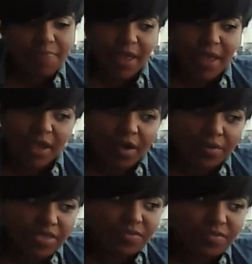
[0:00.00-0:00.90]
they're
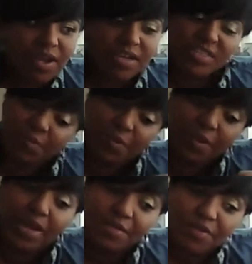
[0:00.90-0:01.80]
going into a relationship, and
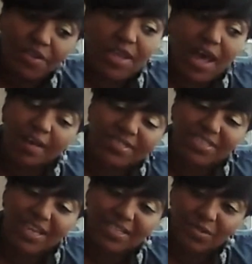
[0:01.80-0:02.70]
even though they haven't
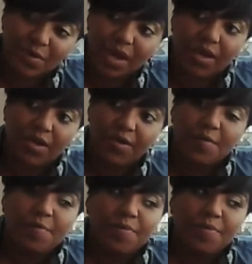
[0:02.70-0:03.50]
said to a girl